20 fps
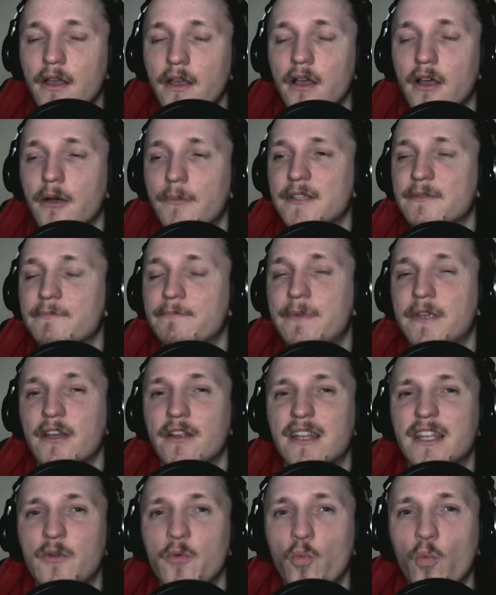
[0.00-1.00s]
It's
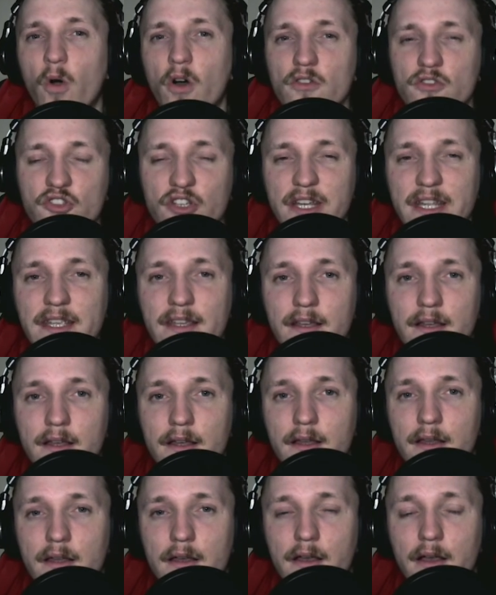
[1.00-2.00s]
purely watching,
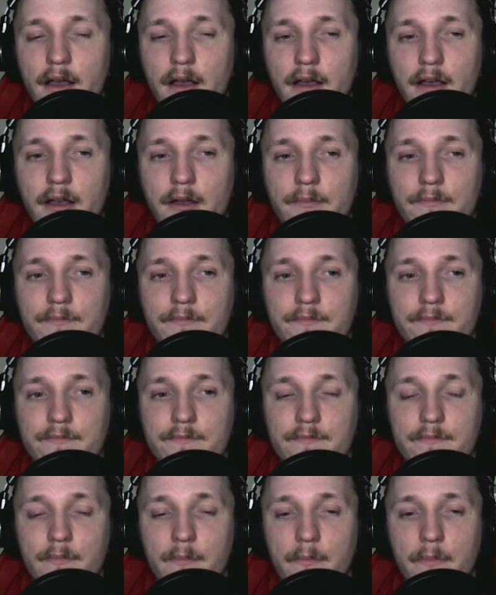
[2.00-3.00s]

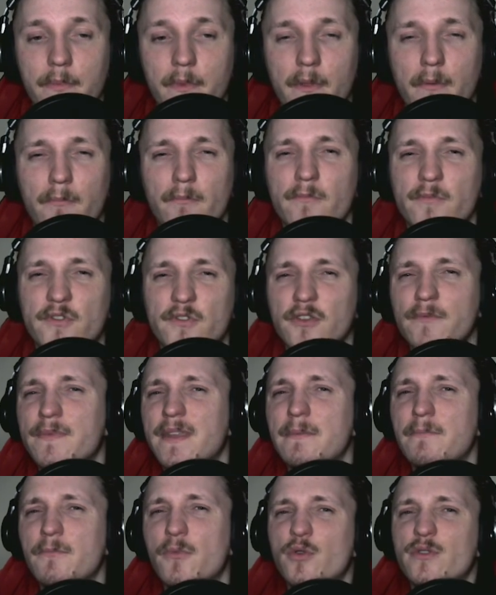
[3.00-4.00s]

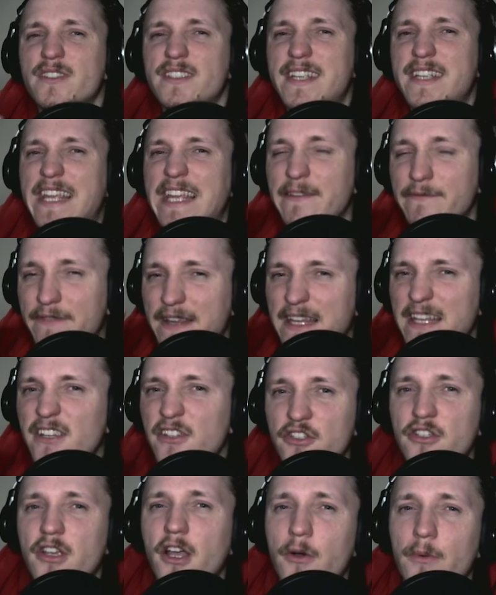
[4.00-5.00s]
something more TV
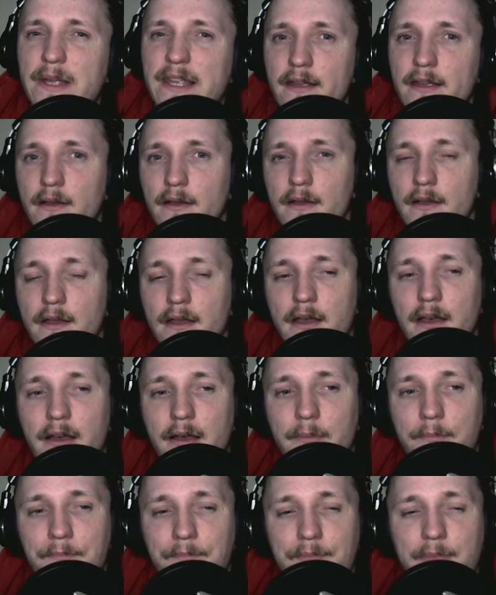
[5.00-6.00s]
showy,
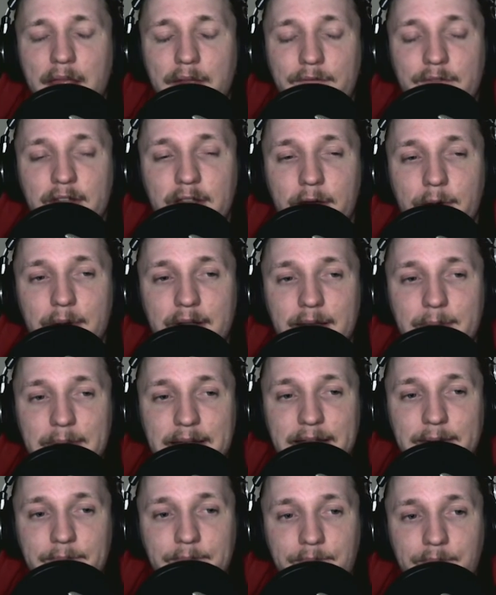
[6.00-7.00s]
if you know what I
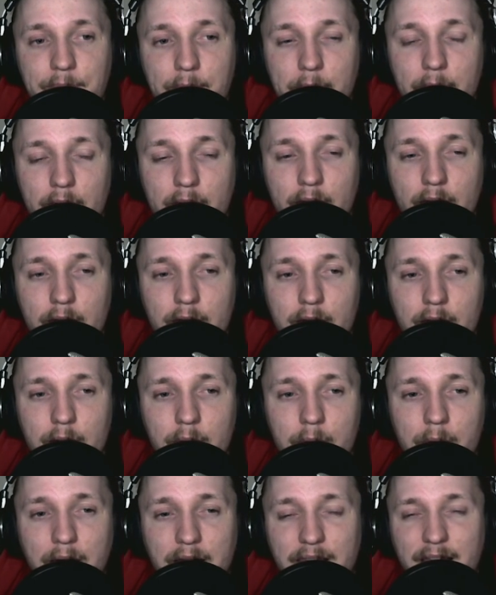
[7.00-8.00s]
mean.
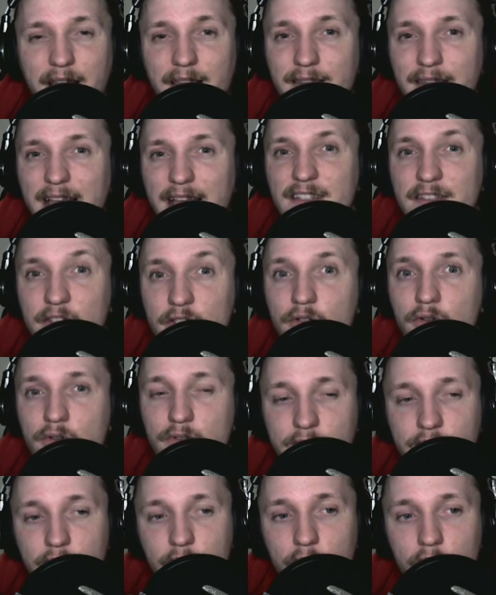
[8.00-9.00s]
By that, that's
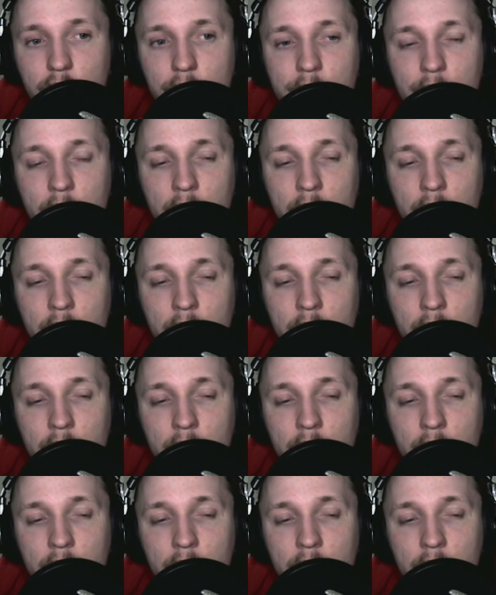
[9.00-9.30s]
good for.